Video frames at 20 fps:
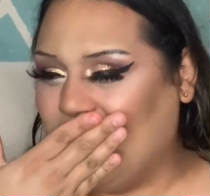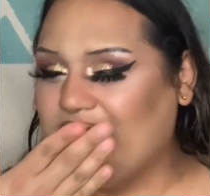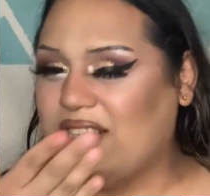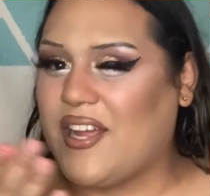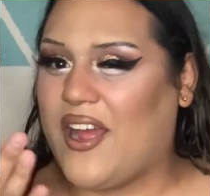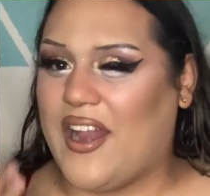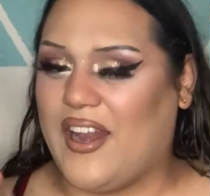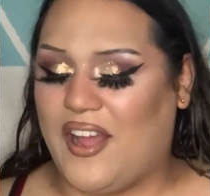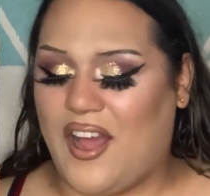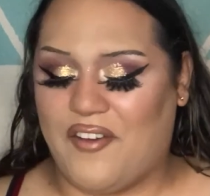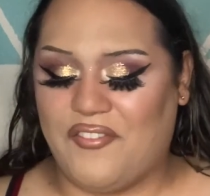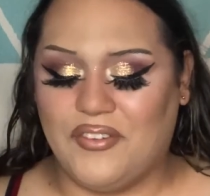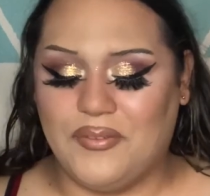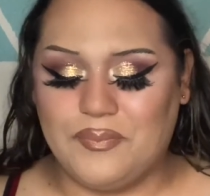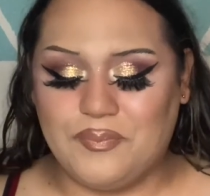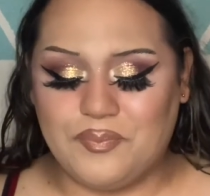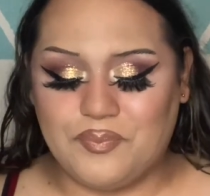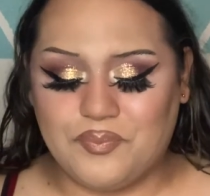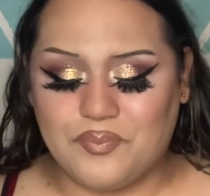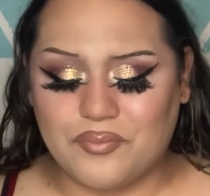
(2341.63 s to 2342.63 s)
I had a cough.
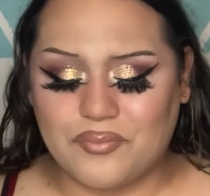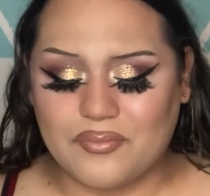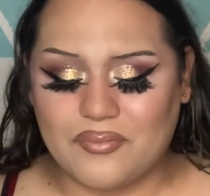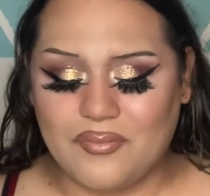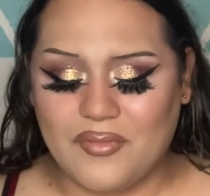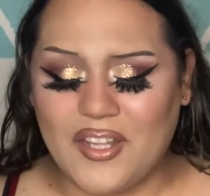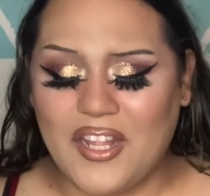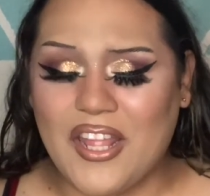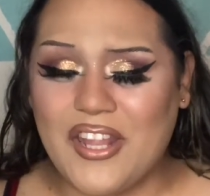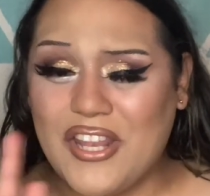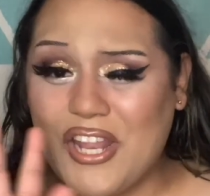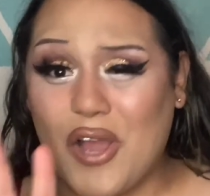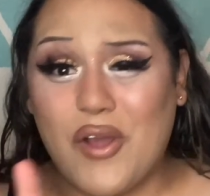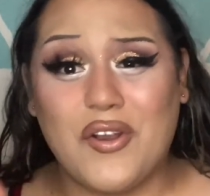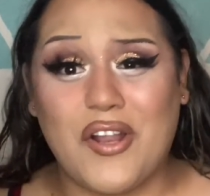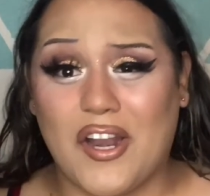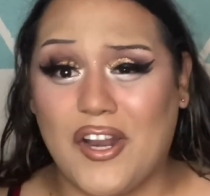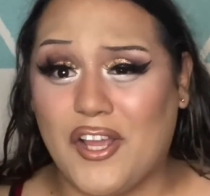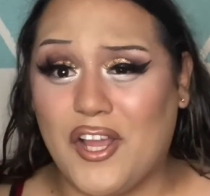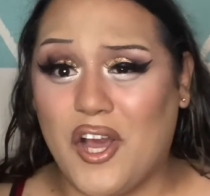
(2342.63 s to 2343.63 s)
No,
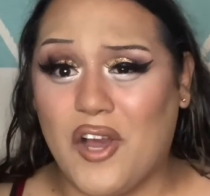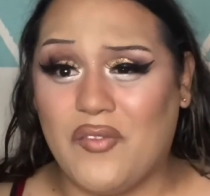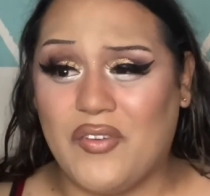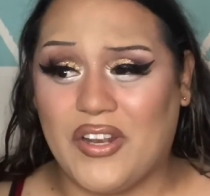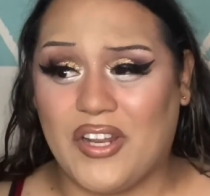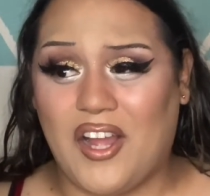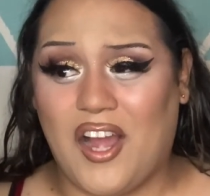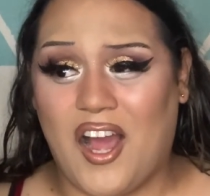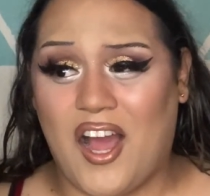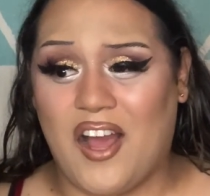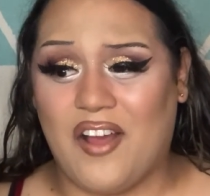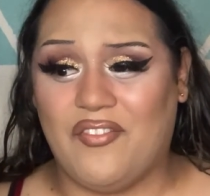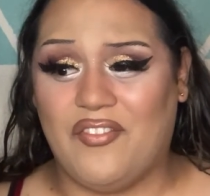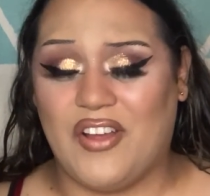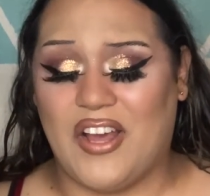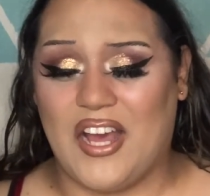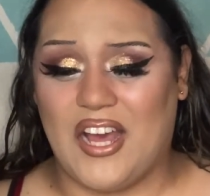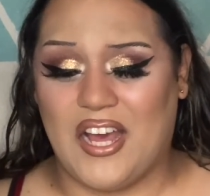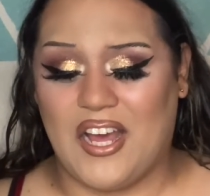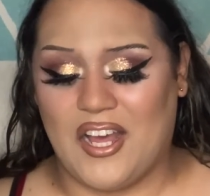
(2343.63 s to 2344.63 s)
not a COVID cough.
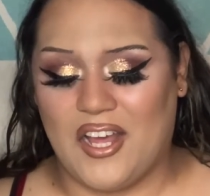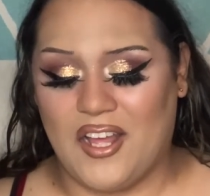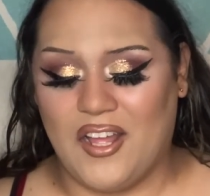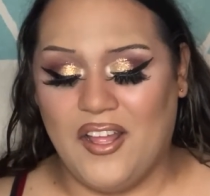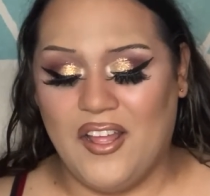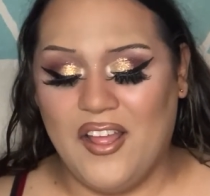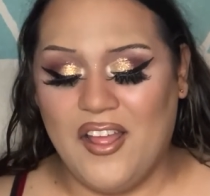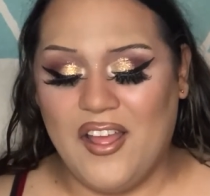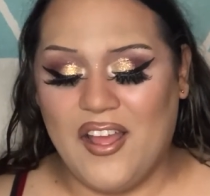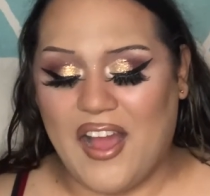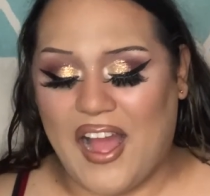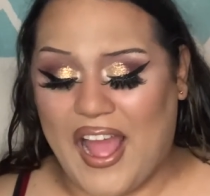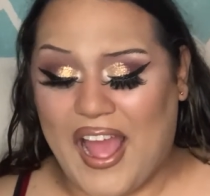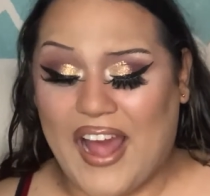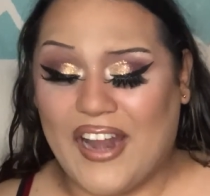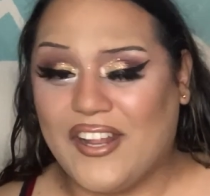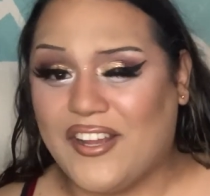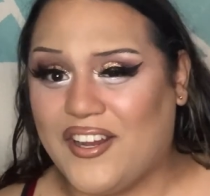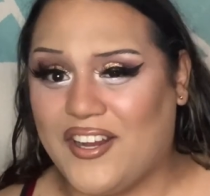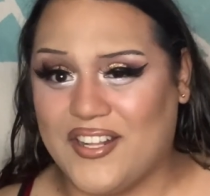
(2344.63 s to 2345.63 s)
I
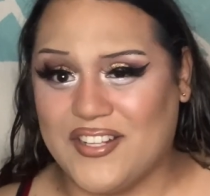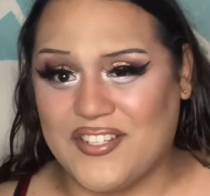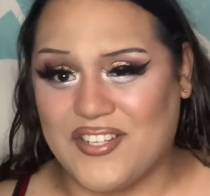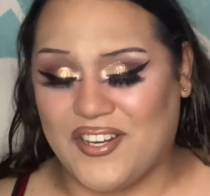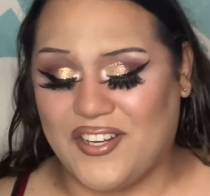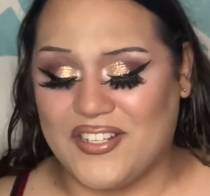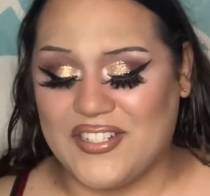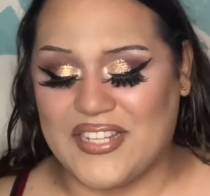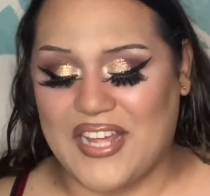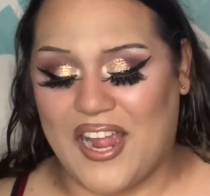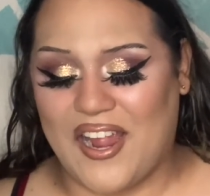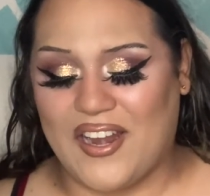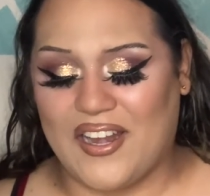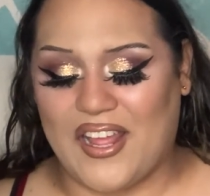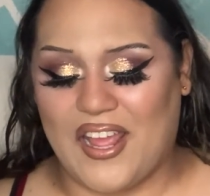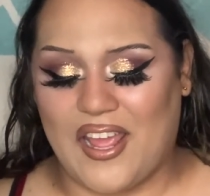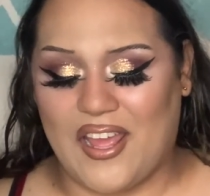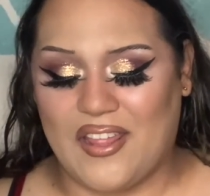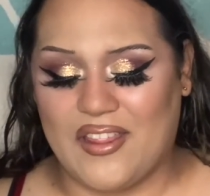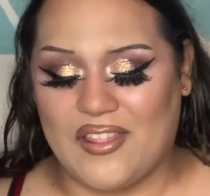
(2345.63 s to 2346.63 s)
had a concert on
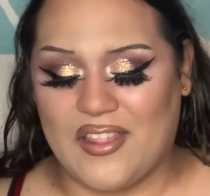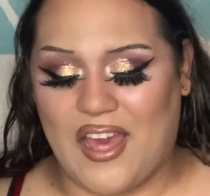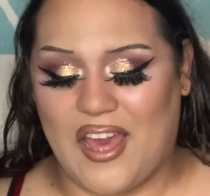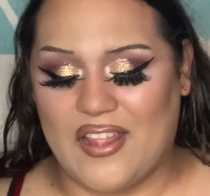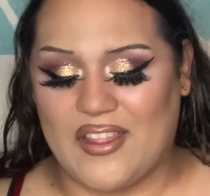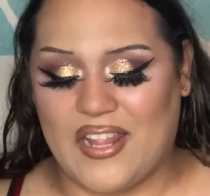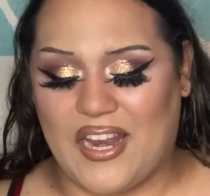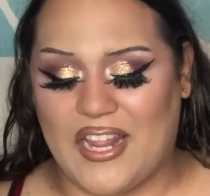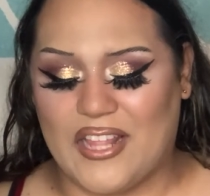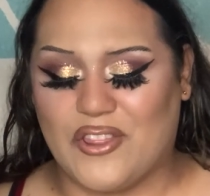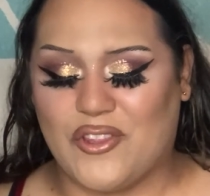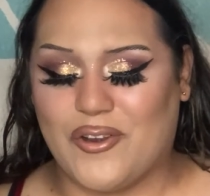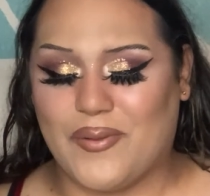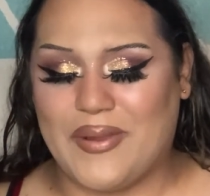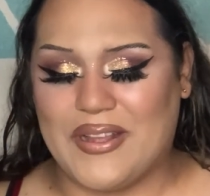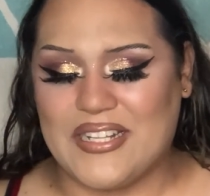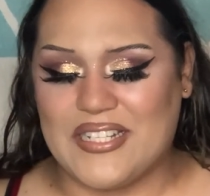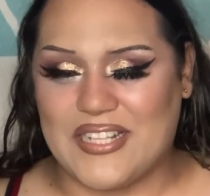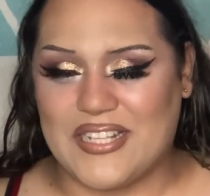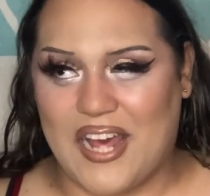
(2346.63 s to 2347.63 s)
Saturday that I threw
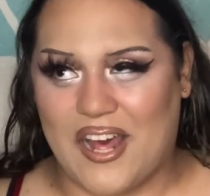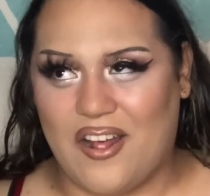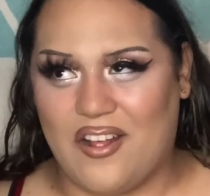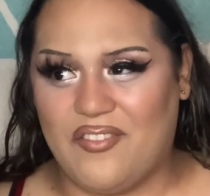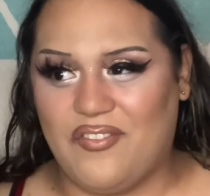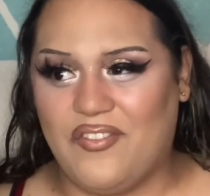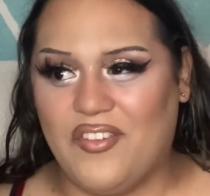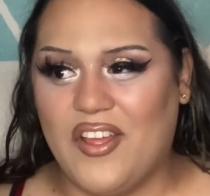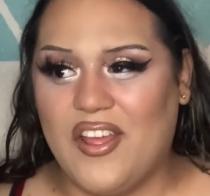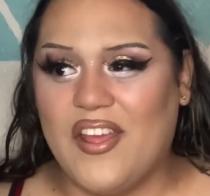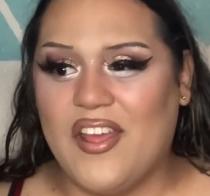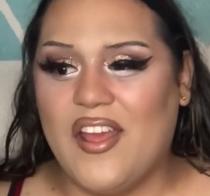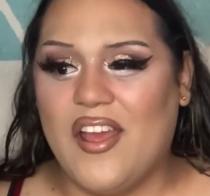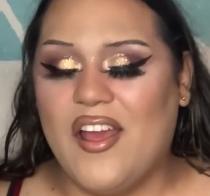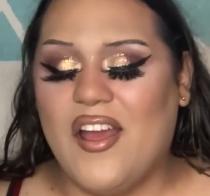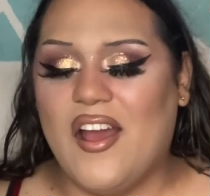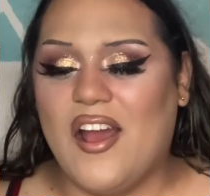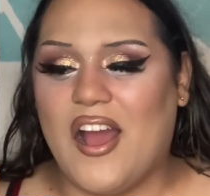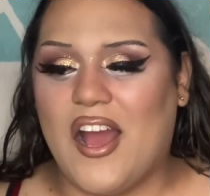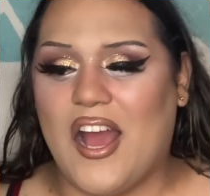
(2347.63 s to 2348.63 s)
myself,
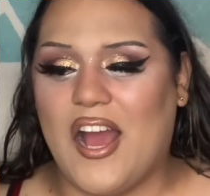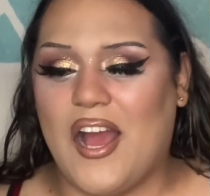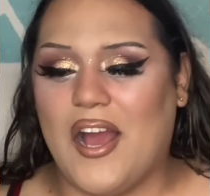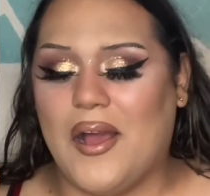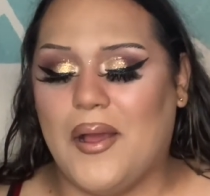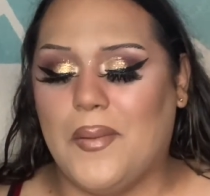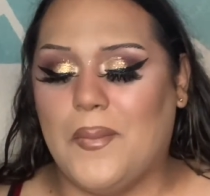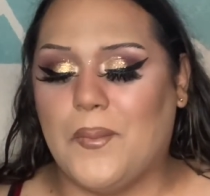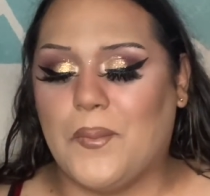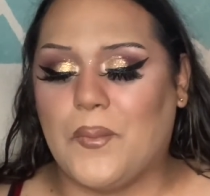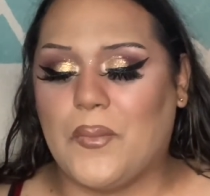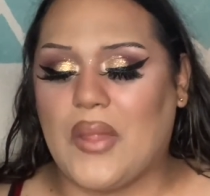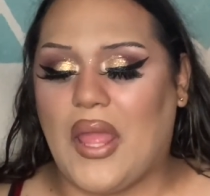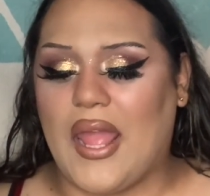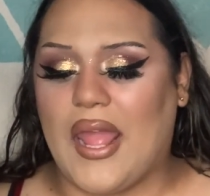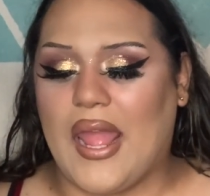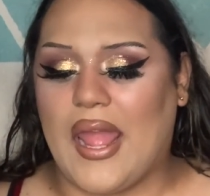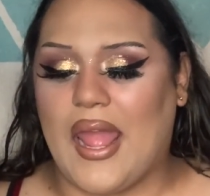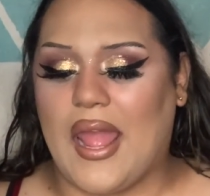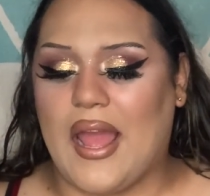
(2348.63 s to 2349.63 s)

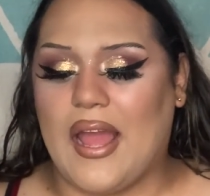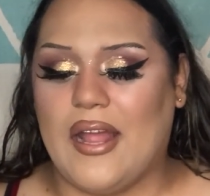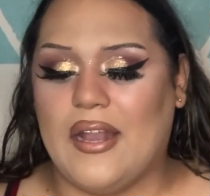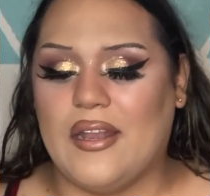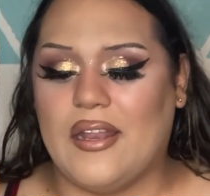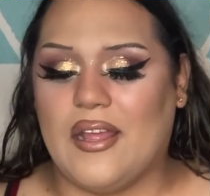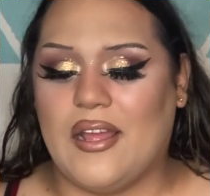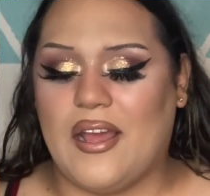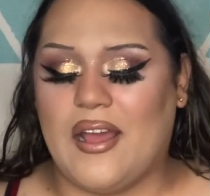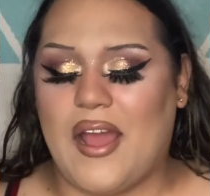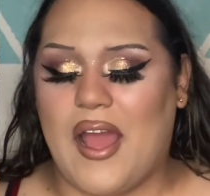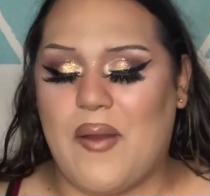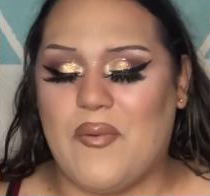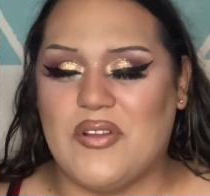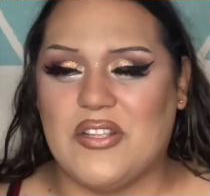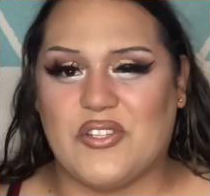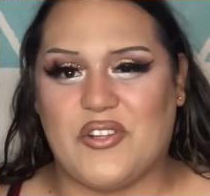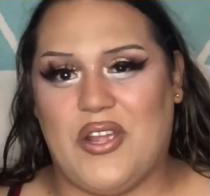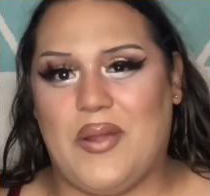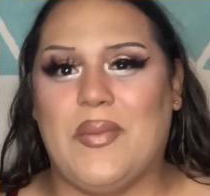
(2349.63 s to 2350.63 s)
and I
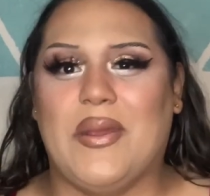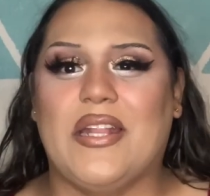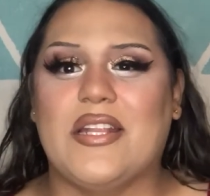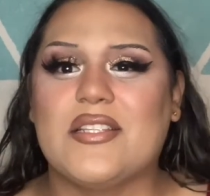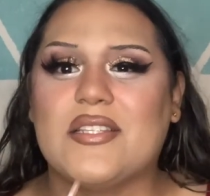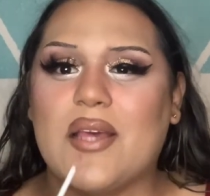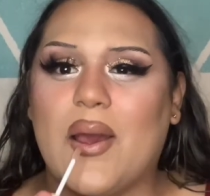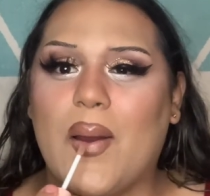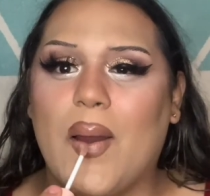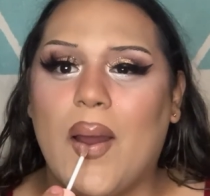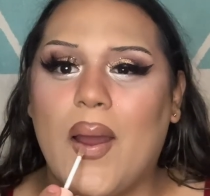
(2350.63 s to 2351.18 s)
was screaming. So